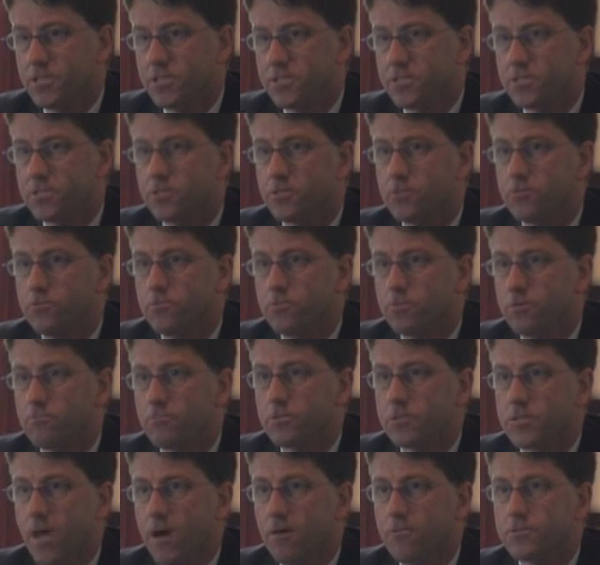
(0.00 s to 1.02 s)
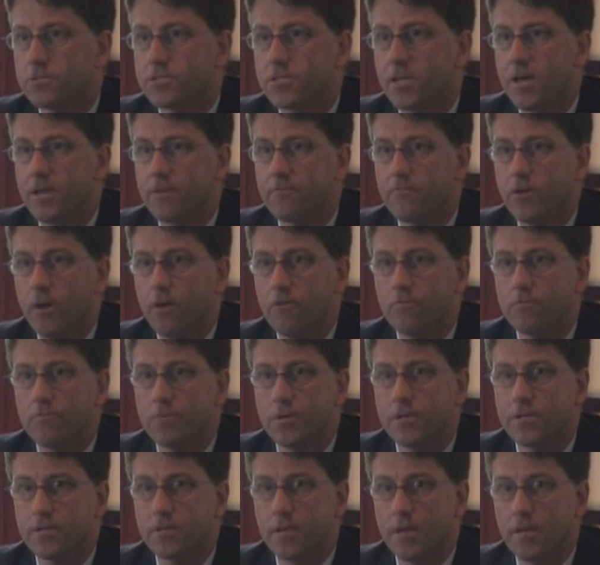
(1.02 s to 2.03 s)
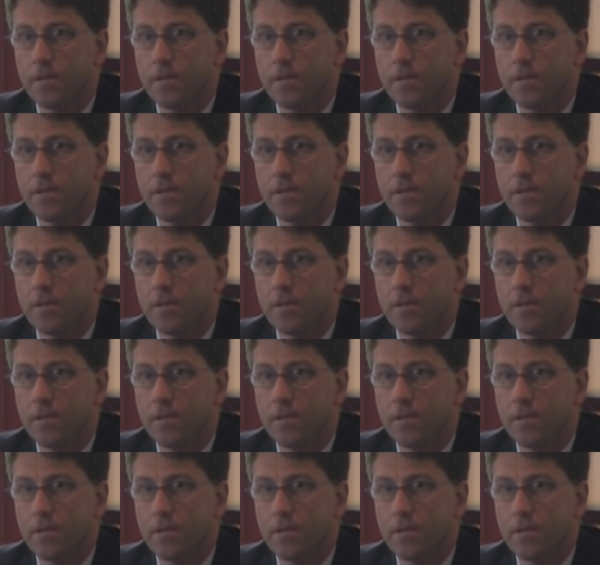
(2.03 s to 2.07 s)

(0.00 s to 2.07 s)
institute that was outside of government